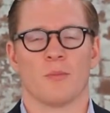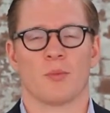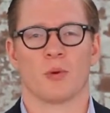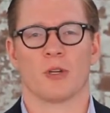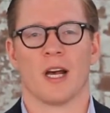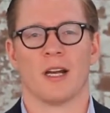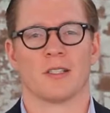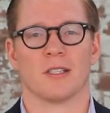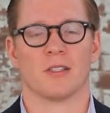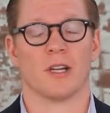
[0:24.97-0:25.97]

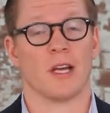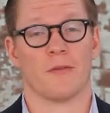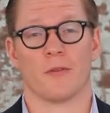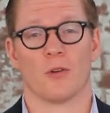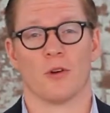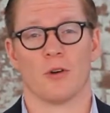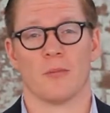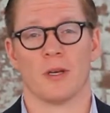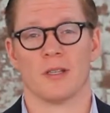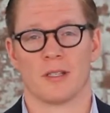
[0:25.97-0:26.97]
broadcasting today
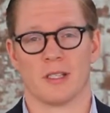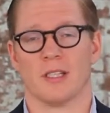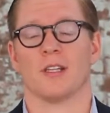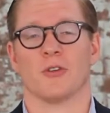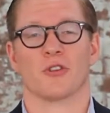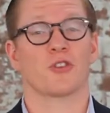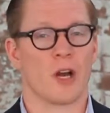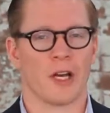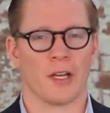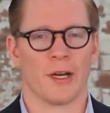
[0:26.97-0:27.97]
from Sydney,
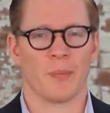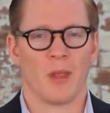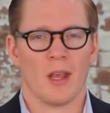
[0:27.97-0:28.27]
Australia.